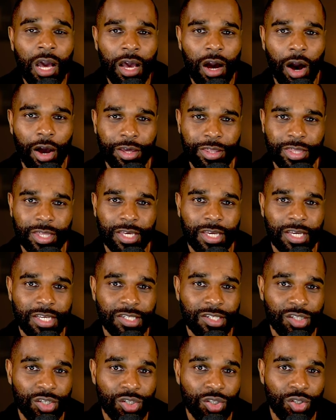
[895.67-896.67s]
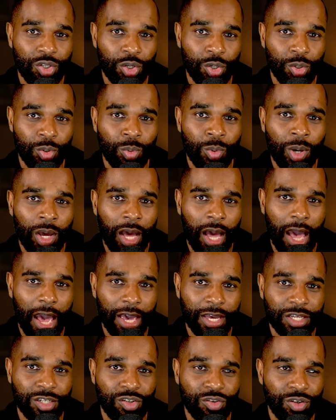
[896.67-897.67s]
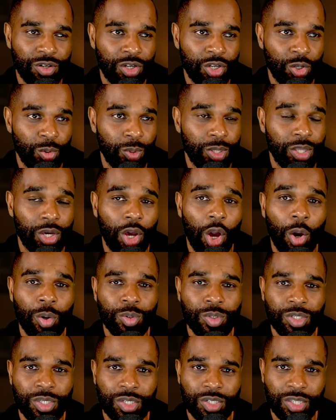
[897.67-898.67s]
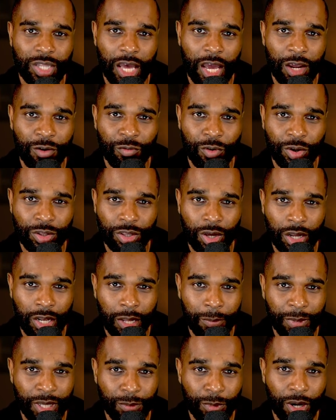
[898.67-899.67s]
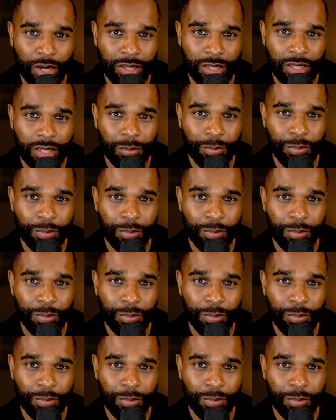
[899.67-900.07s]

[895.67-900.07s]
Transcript: I think is to do Adrian Newey, the goatiest aerodynamic mind in the